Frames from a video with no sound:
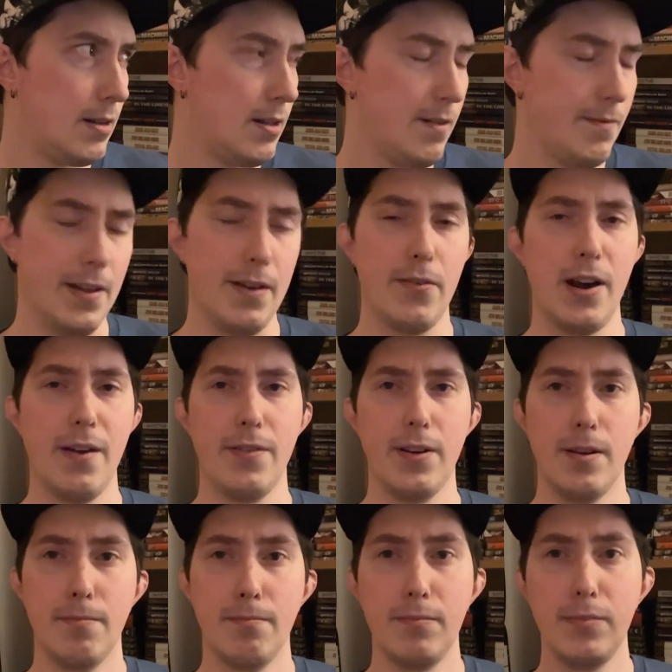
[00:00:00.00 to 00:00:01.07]
If they ever have
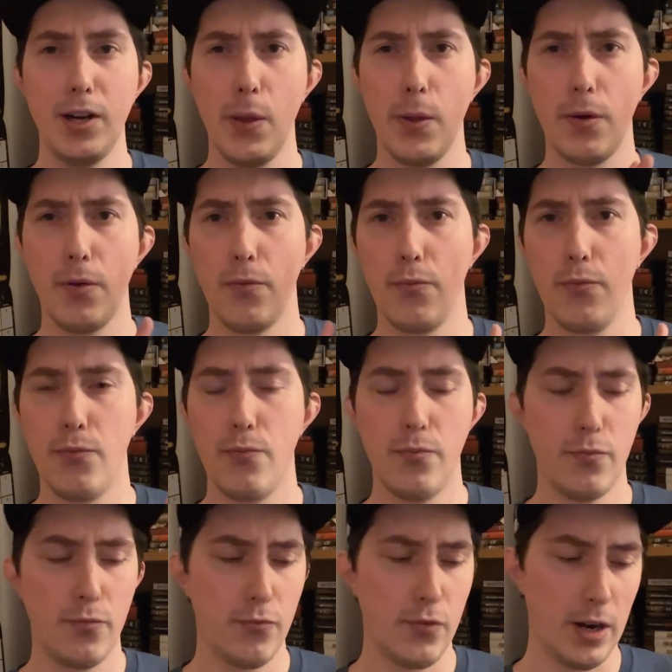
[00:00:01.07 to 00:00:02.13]
another
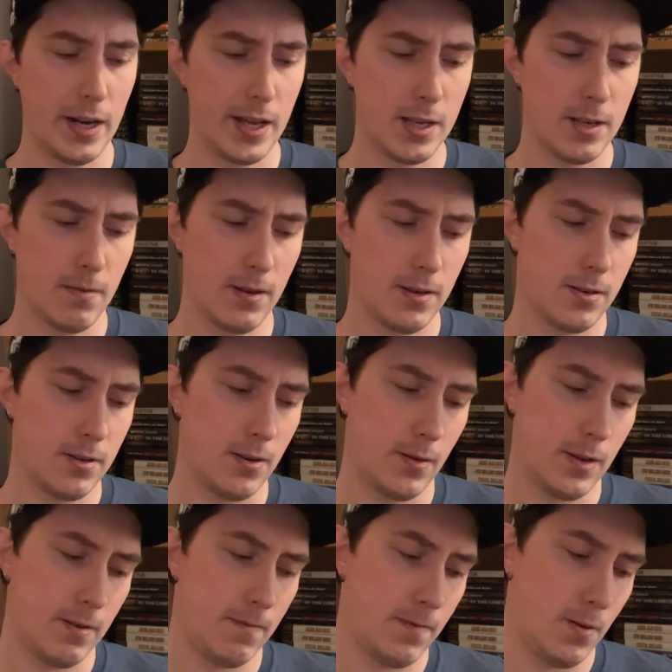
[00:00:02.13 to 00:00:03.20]
release of this, you know,
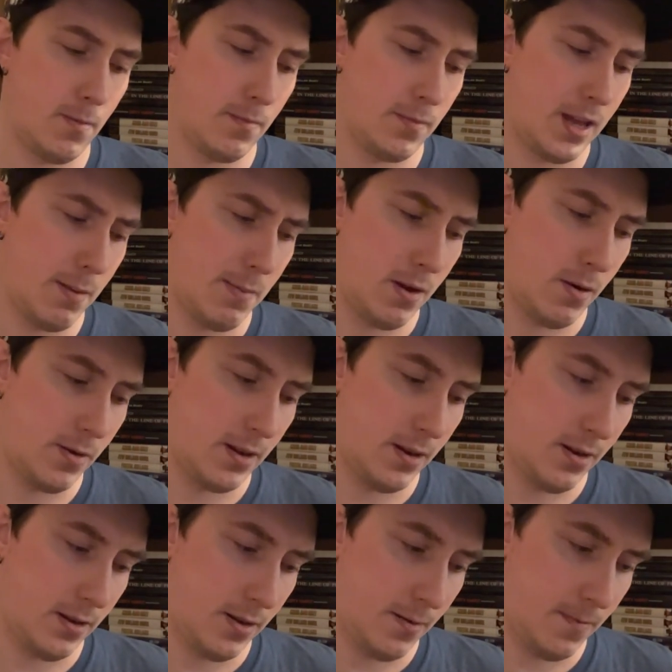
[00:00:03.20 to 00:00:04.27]
this film came out
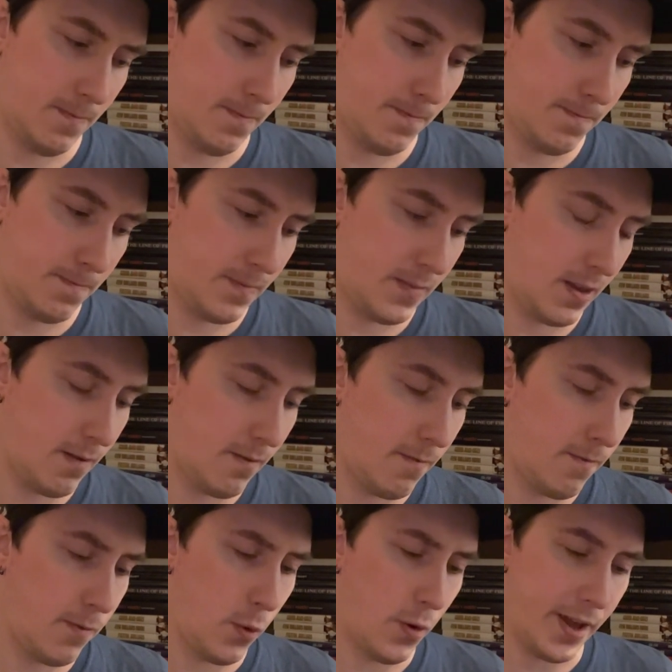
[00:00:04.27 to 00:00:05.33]
in
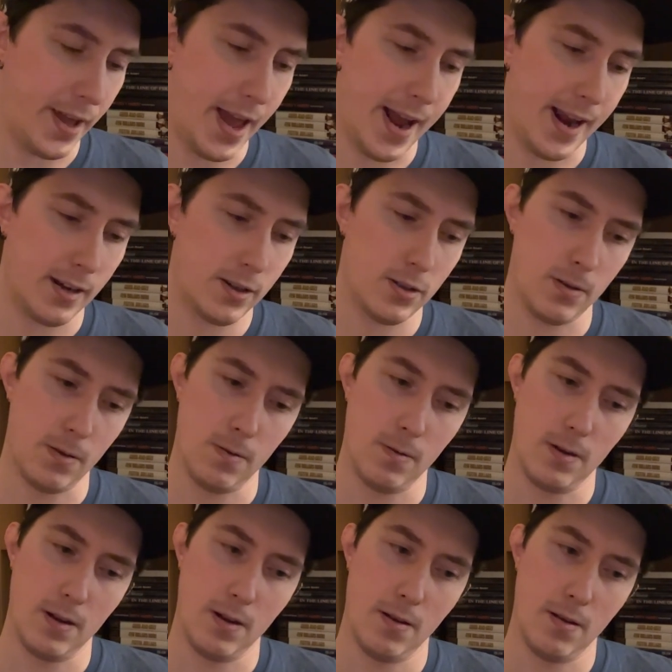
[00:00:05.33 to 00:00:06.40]
48,
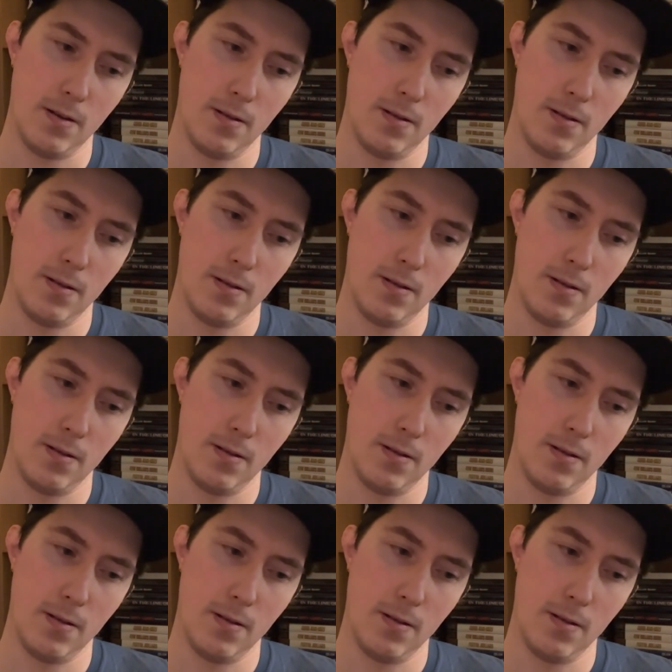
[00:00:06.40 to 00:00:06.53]
so